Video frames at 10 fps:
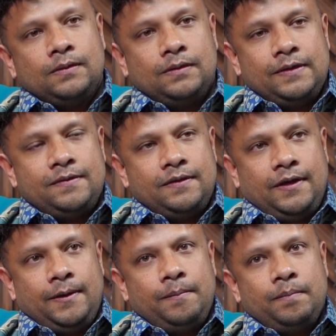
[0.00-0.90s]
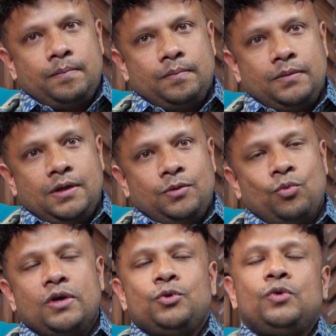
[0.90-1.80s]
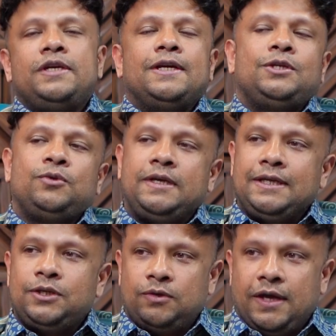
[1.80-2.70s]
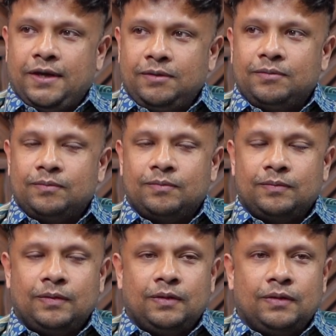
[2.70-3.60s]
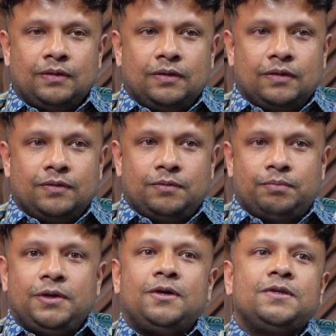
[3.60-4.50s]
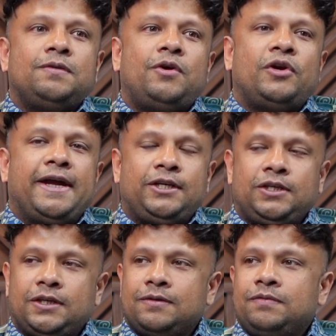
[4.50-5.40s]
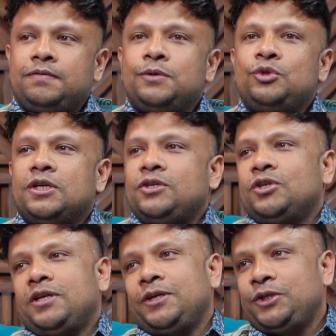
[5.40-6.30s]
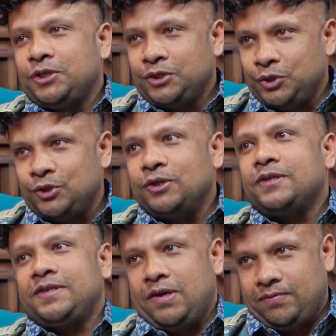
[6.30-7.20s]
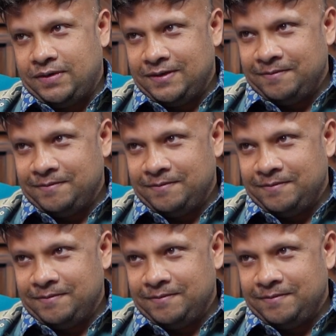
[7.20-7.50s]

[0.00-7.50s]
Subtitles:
let's say that what we are doing today, because of our action, future generations should not suffer.